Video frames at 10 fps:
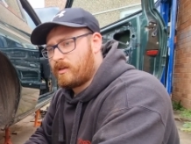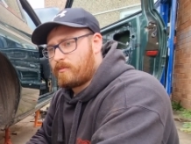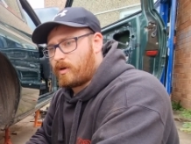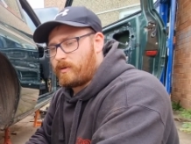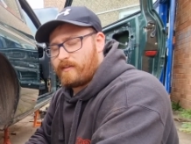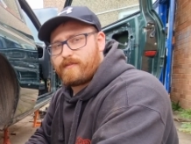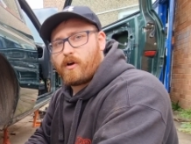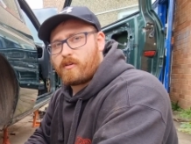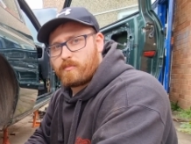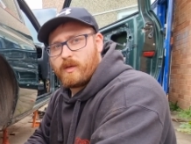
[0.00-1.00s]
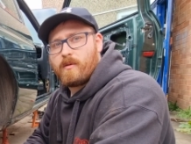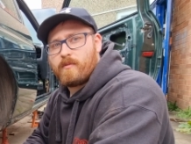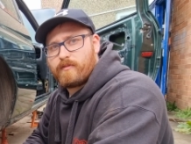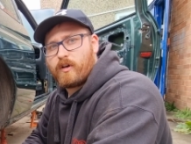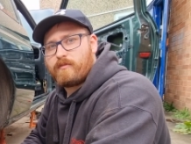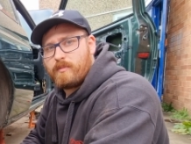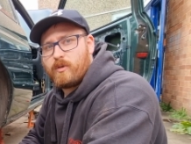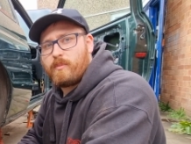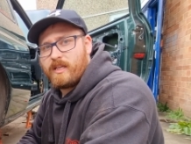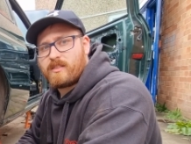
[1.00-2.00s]
probably a five pit, five
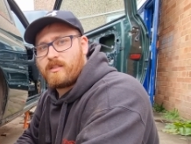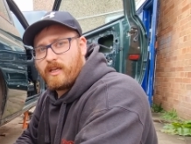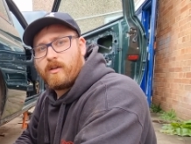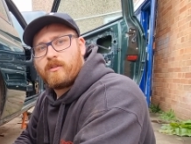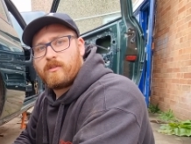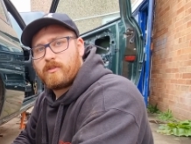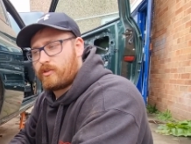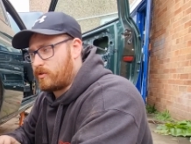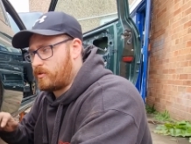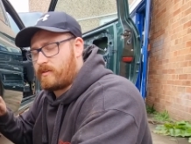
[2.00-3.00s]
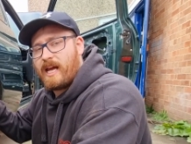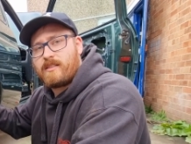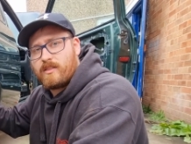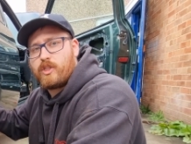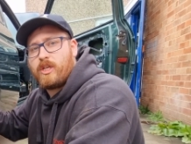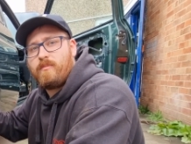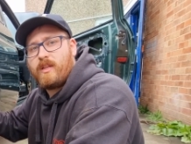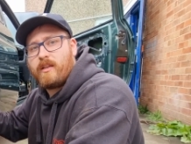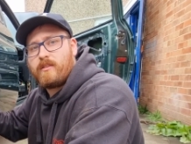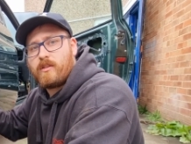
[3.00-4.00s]
mil bit of steel just that's the shim
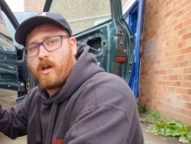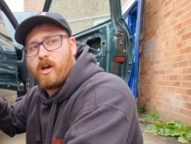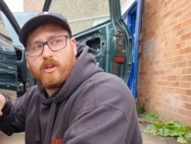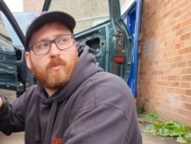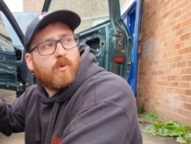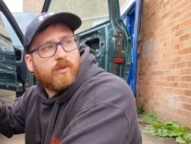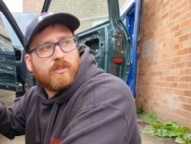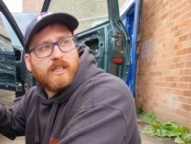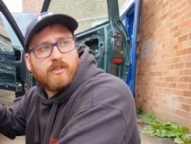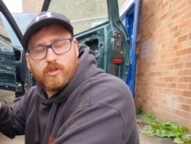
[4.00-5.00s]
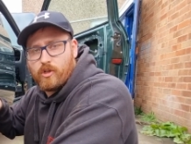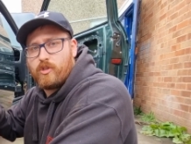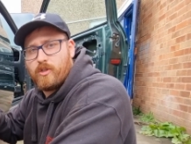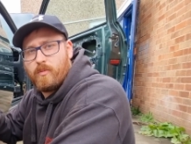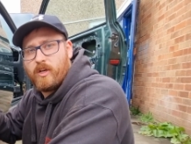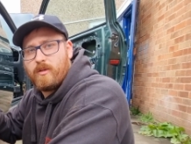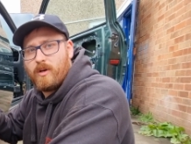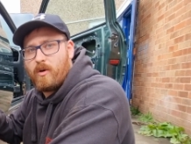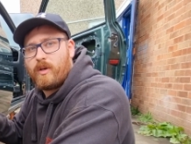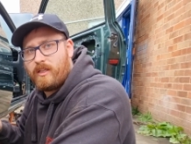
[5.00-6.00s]
then I don't want it to touch the body
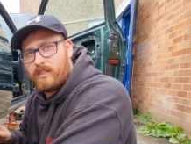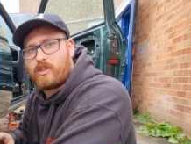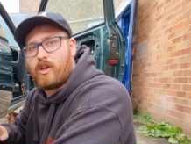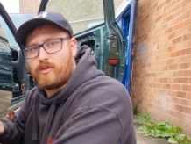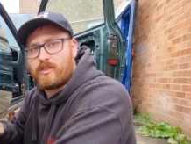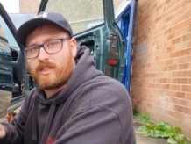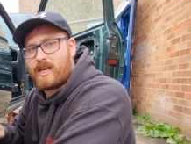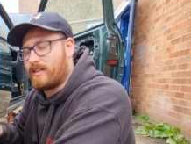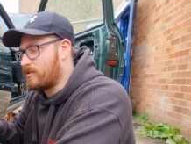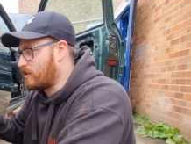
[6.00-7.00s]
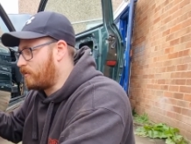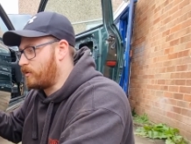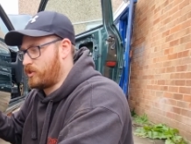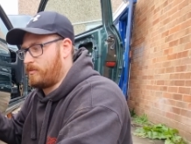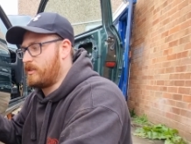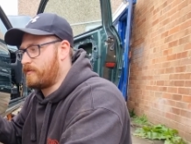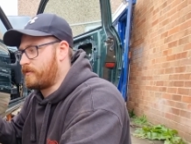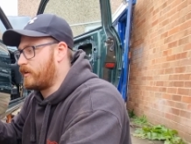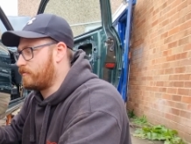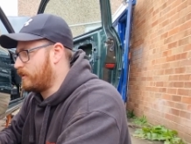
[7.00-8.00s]
but I want it as close as I can so I'll shim it to
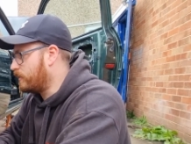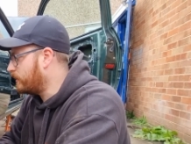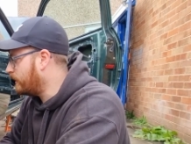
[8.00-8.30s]
five mil